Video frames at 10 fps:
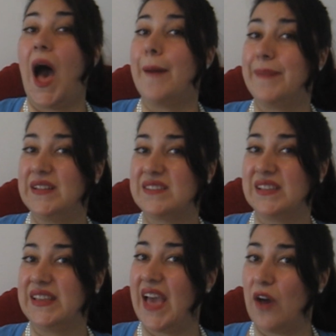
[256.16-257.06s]
A
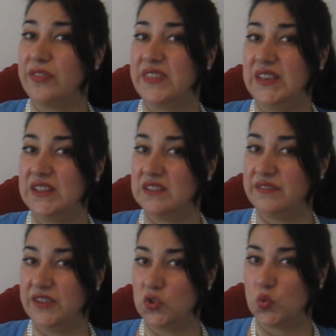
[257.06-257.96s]
mentally healthy
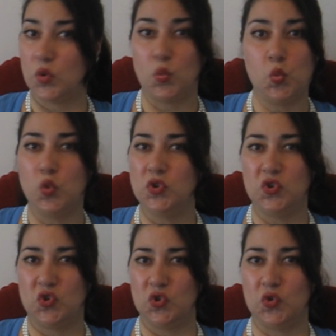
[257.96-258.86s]
individual
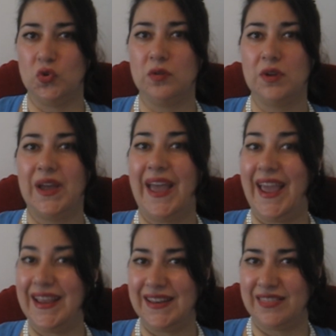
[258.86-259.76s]
wouldn't do
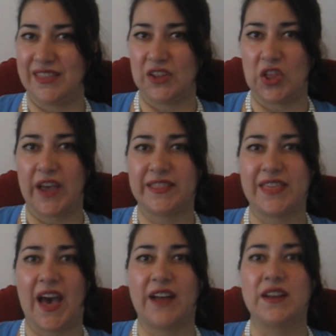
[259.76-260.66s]
anything like
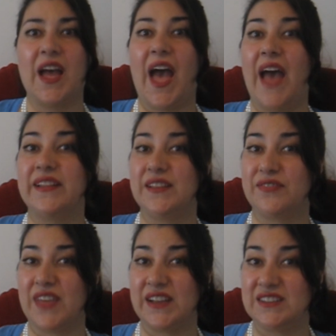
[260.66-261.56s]
that, and if
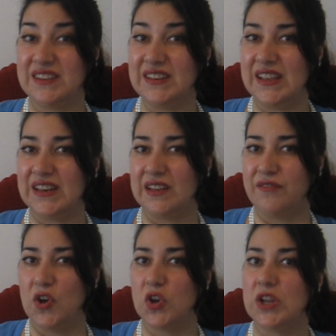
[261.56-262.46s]
they did
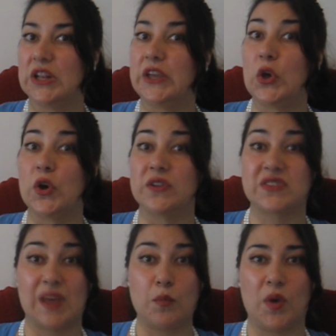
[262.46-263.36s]
inadvertently hurt
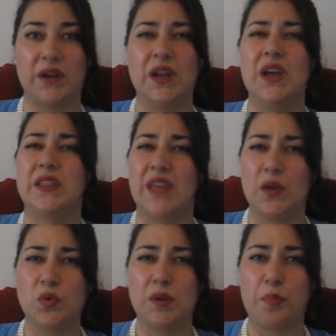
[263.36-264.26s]
someone,
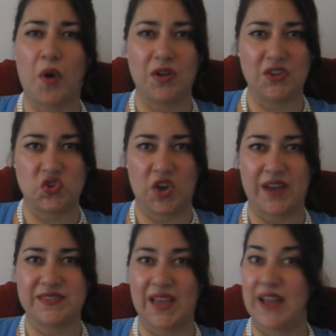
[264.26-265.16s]
they would
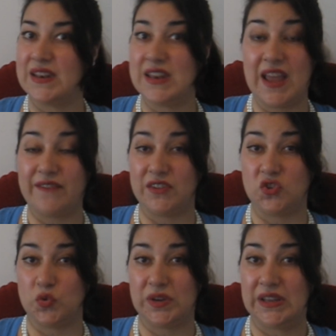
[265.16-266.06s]
apologize and never
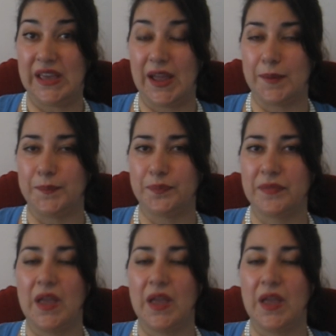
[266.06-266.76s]
do it again.